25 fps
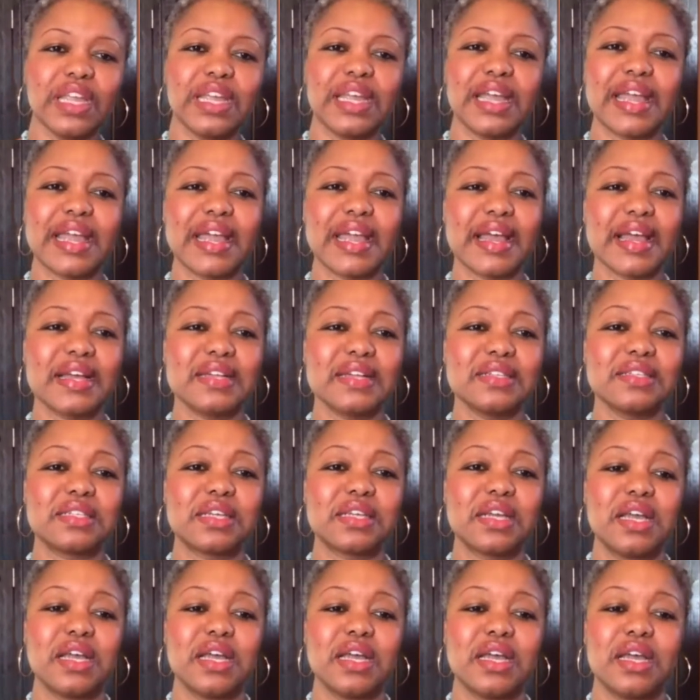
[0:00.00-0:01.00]
And
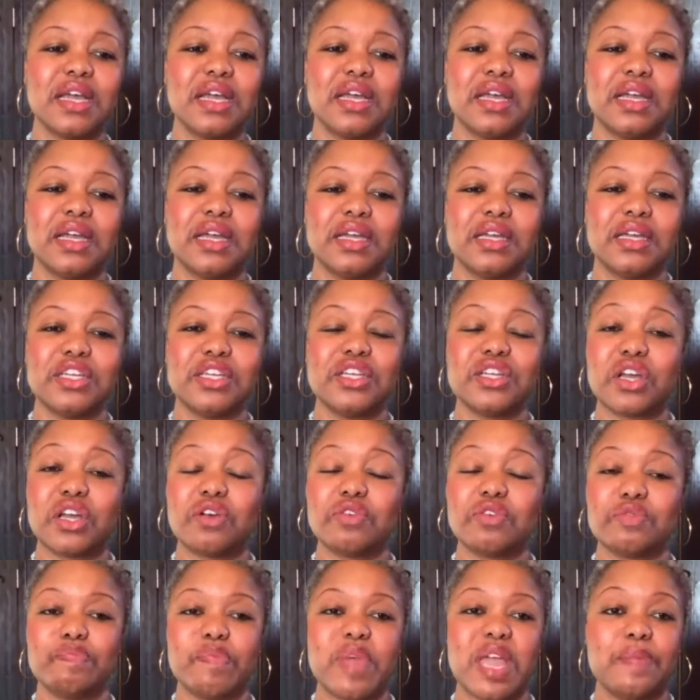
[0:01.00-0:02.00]

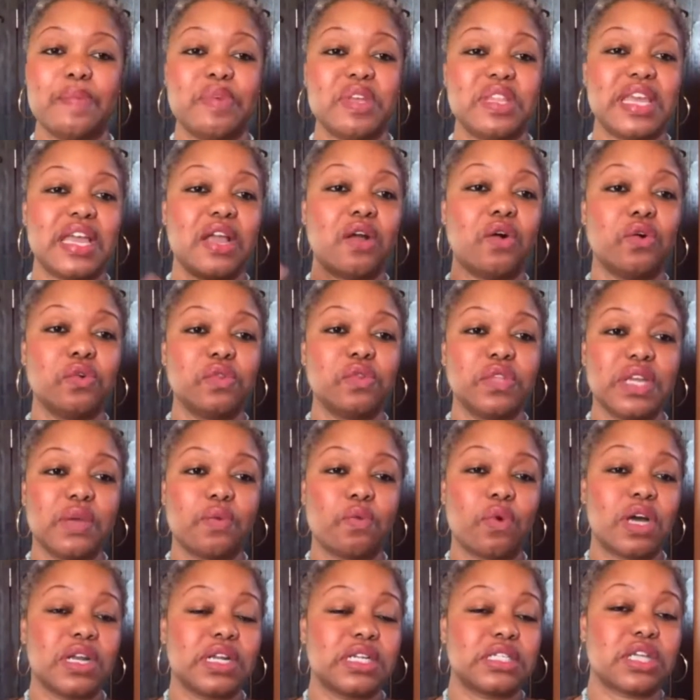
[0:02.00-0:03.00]
maybe they only
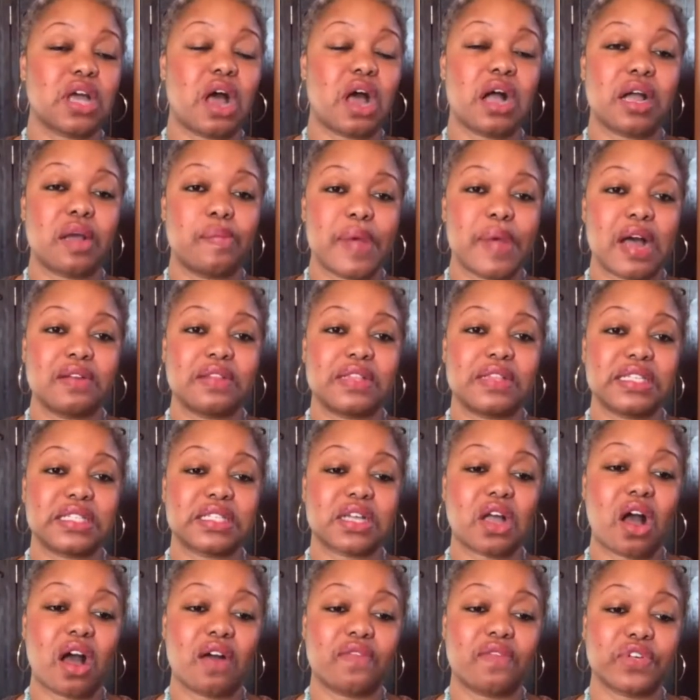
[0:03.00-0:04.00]
want to talk about this
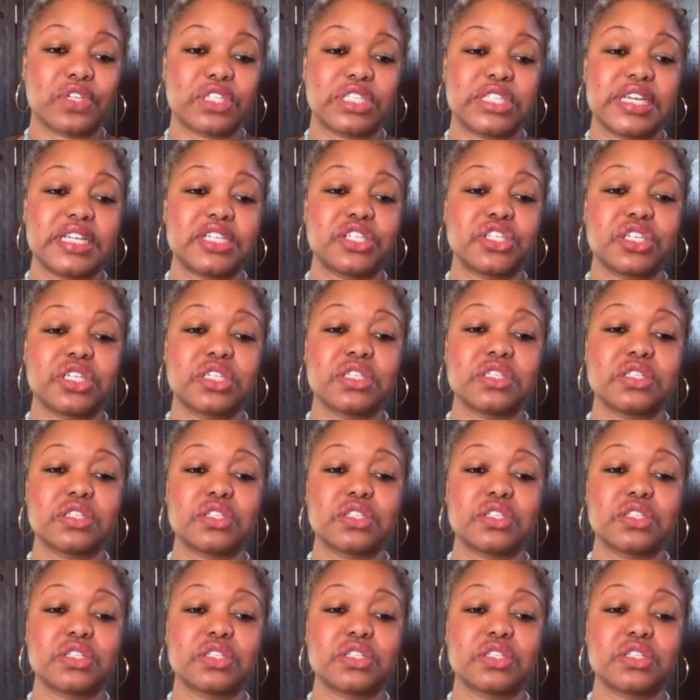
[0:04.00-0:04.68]
conversation.